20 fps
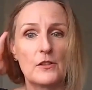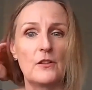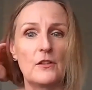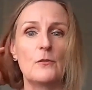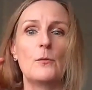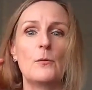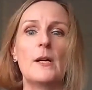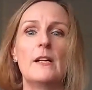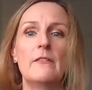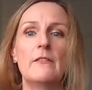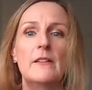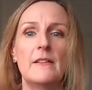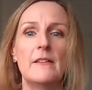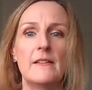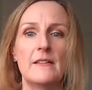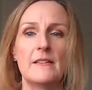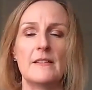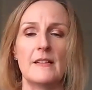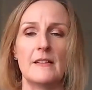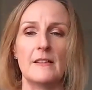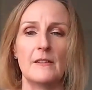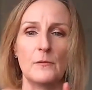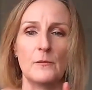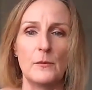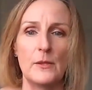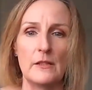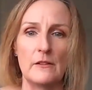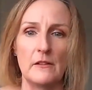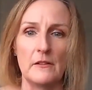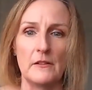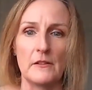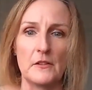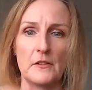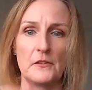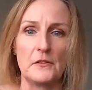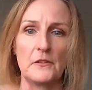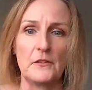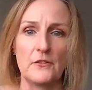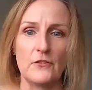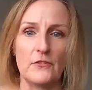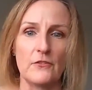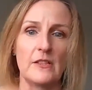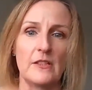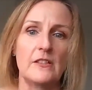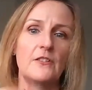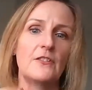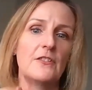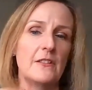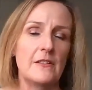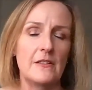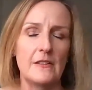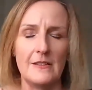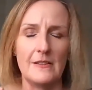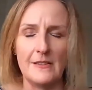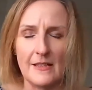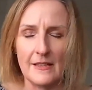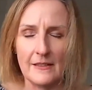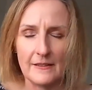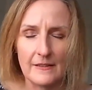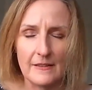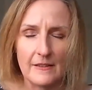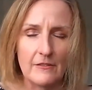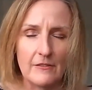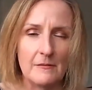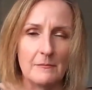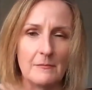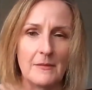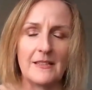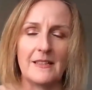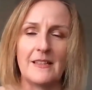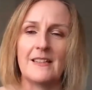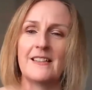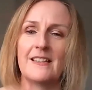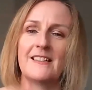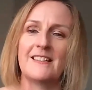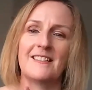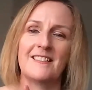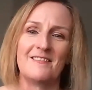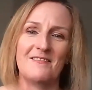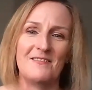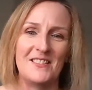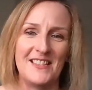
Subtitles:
Where is the talent? Where are the concentrations? And yes, they're in Manhattan.